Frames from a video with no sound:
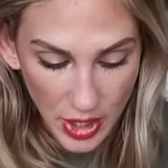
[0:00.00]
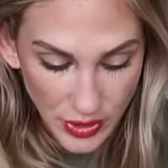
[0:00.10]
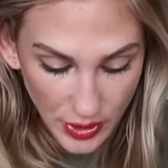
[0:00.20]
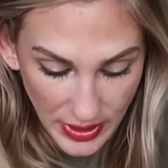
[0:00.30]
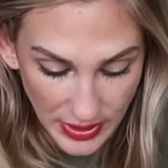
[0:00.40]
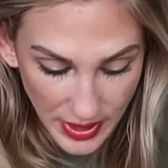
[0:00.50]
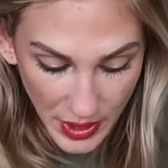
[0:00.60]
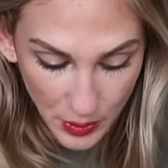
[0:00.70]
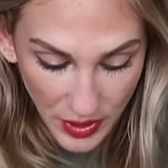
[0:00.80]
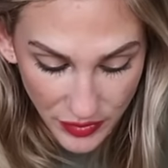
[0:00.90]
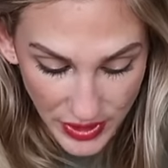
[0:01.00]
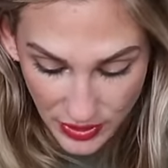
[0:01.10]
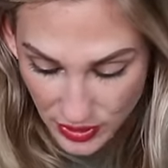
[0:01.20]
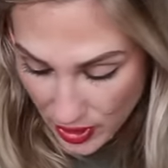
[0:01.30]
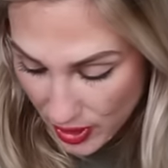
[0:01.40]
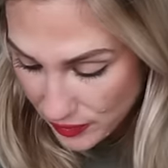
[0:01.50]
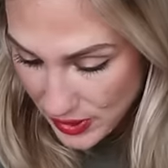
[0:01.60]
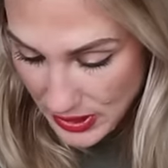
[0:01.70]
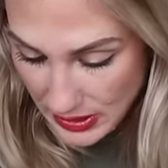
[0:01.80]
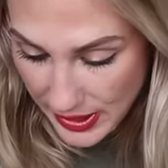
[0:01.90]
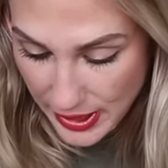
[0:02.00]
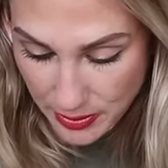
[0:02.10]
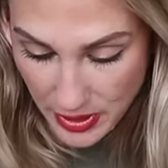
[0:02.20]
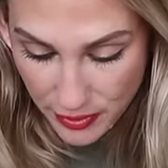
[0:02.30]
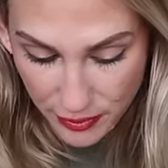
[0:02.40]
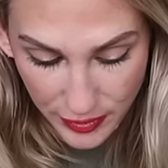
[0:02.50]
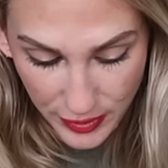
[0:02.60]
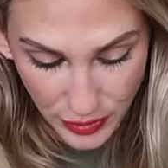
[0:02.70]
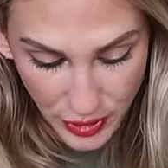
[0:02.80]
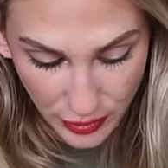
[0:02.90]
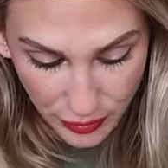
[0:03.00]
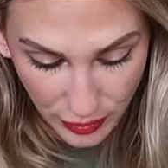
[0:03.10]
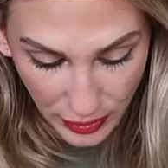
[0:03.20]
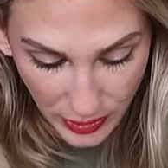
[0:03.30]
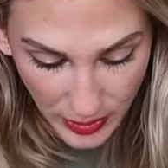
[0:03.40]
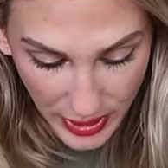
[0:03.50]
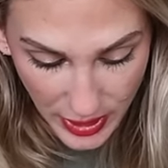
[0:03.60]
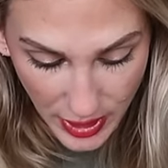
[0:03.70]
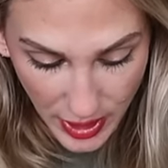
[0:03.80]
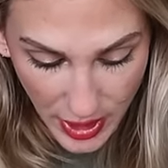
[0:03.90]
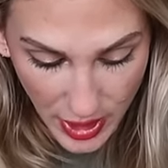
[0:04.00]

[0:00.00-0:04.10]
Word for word: So inside we have the Soft Glam Filter Fluid.